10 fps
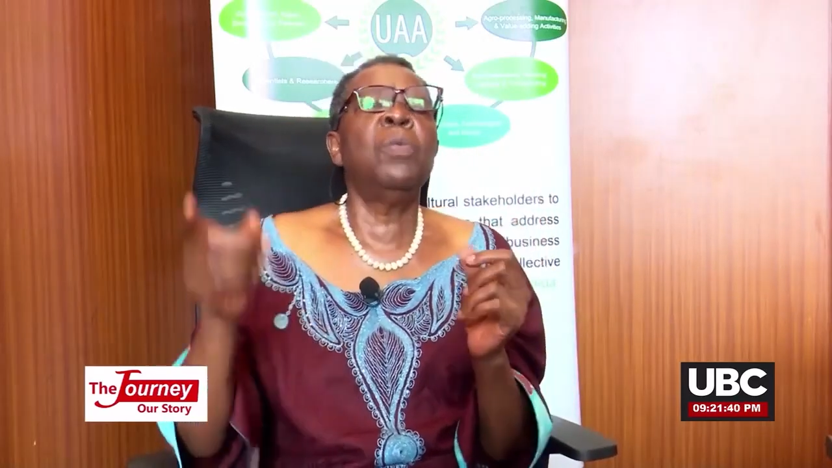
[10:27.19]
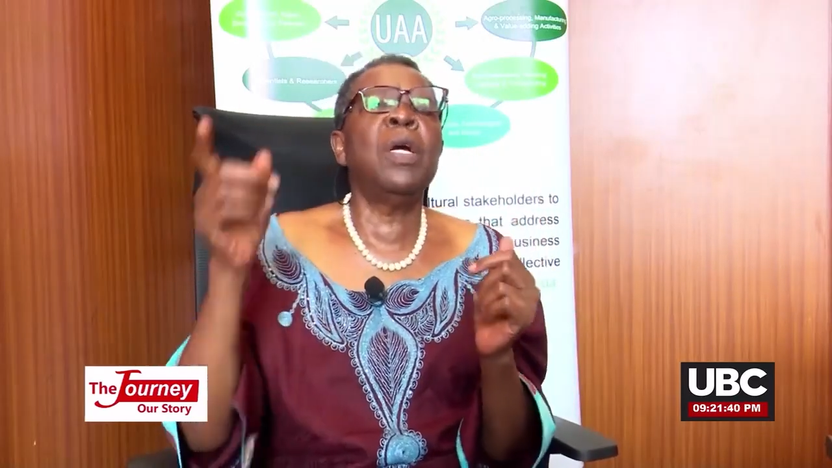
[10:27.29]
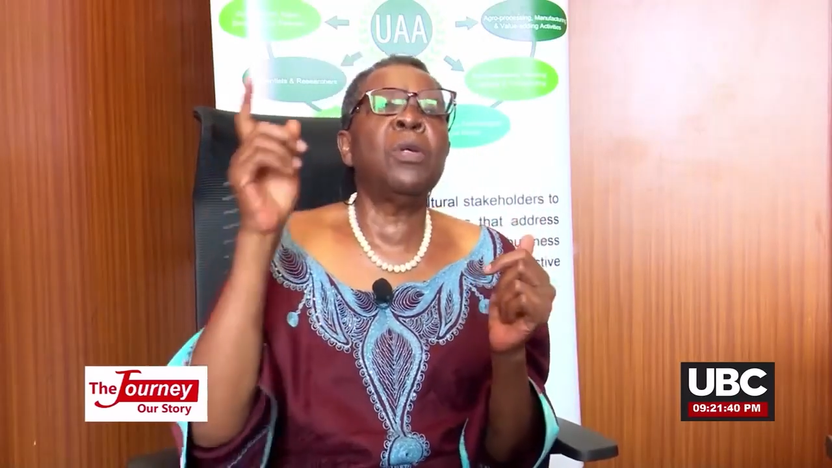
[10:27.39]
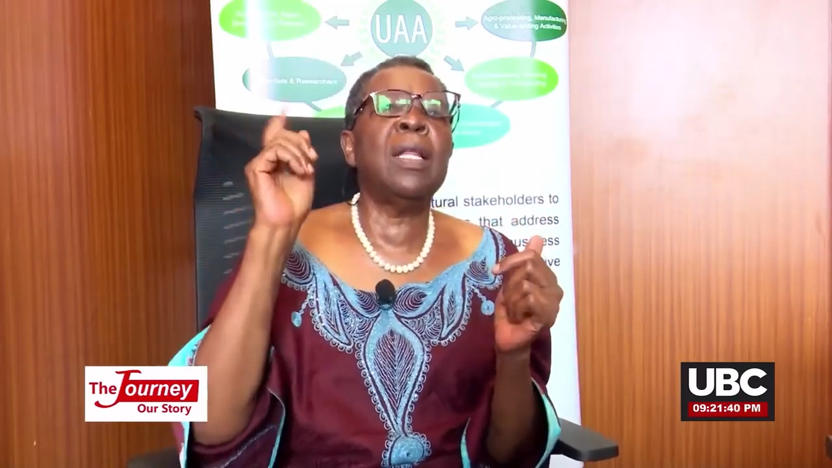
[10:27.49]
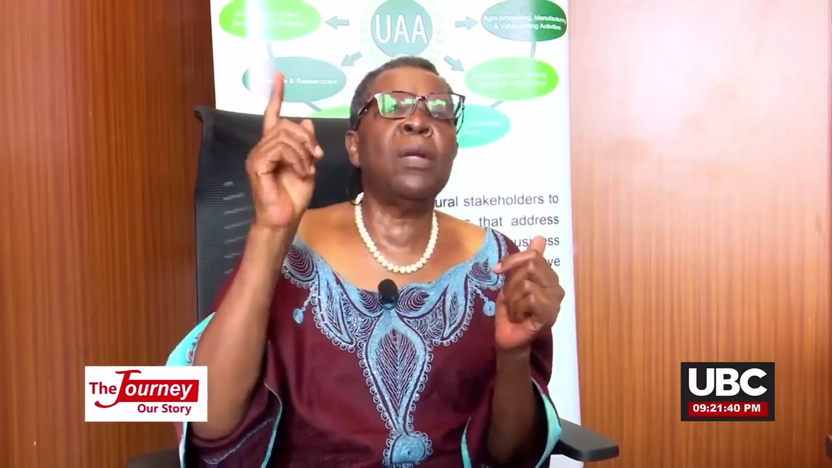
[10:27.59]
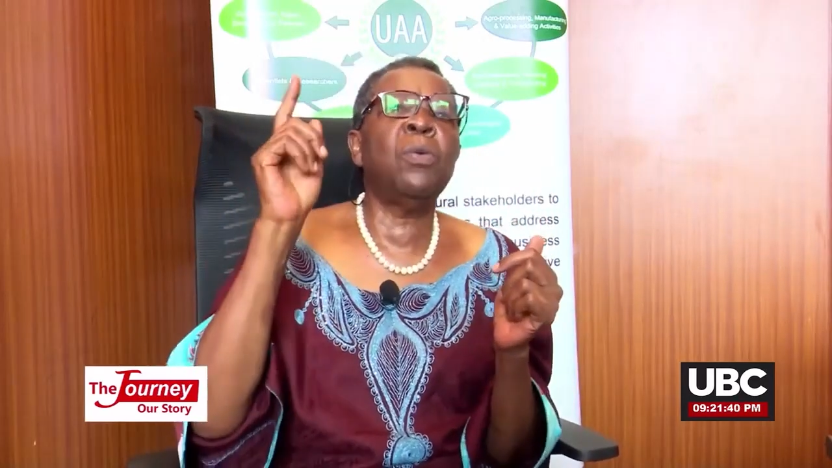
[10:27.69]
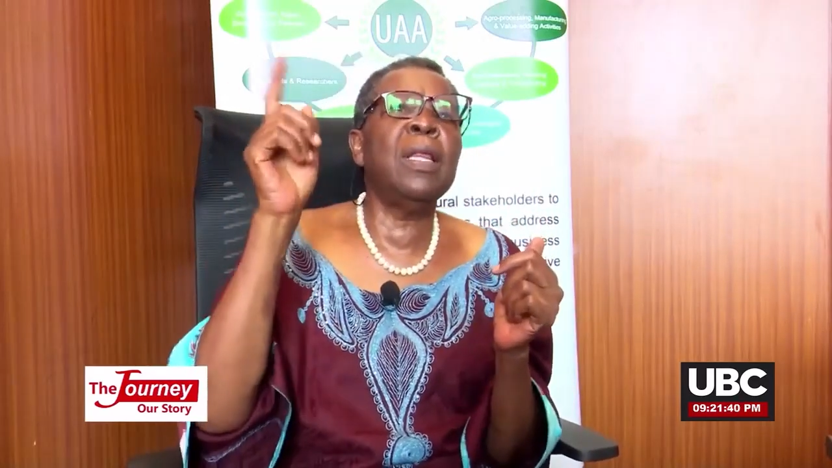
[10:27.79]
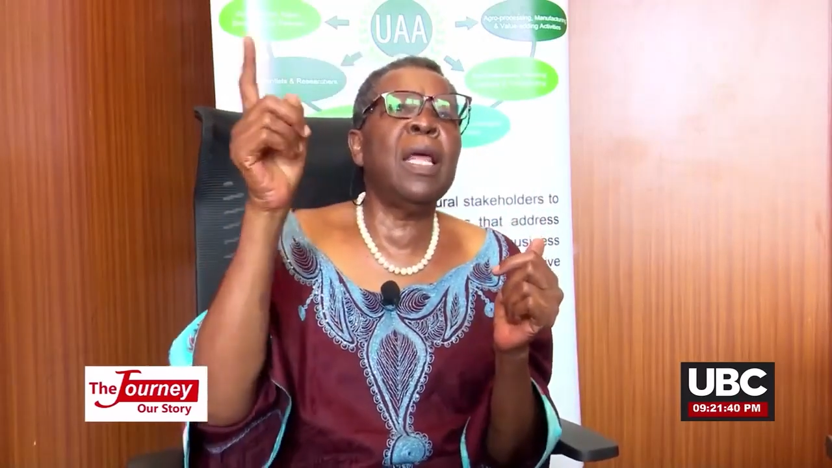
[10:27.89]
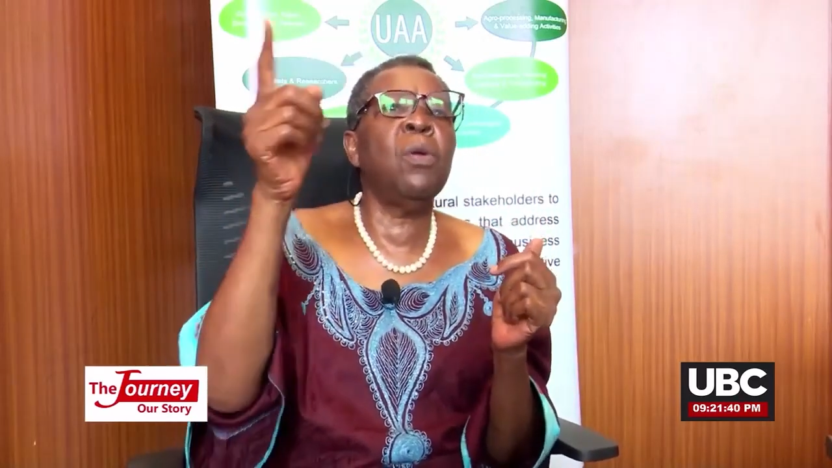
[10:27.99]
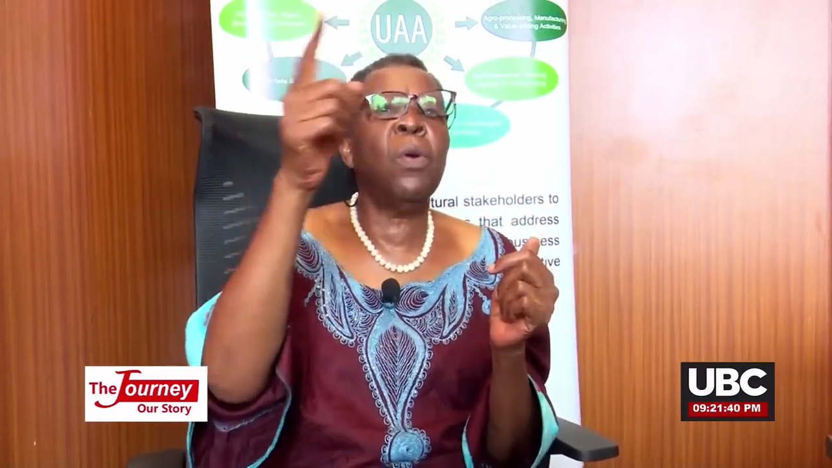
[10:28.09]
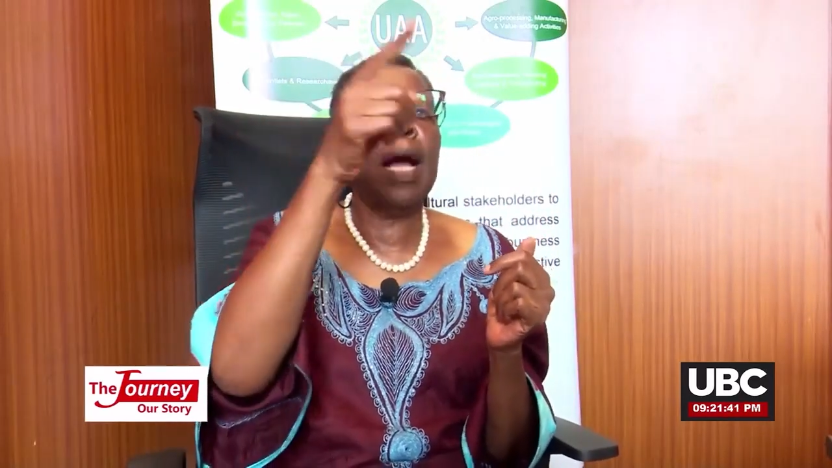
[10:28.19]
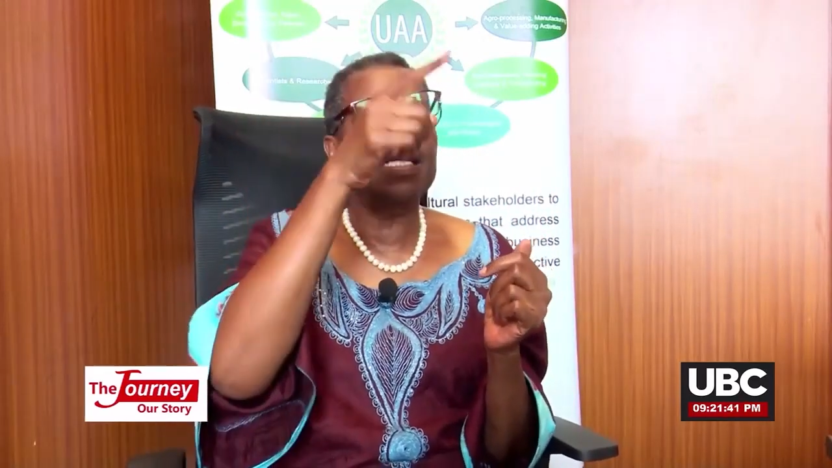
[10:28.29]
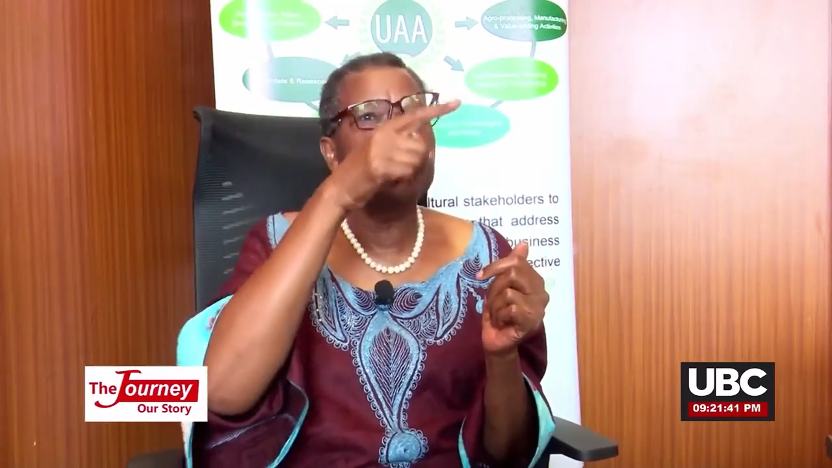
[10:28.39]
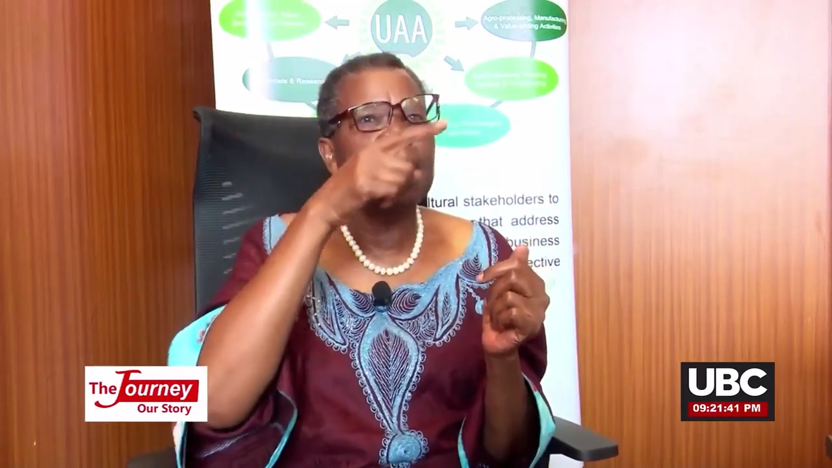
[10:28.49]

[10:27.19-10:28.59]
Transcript: make sure that when they look at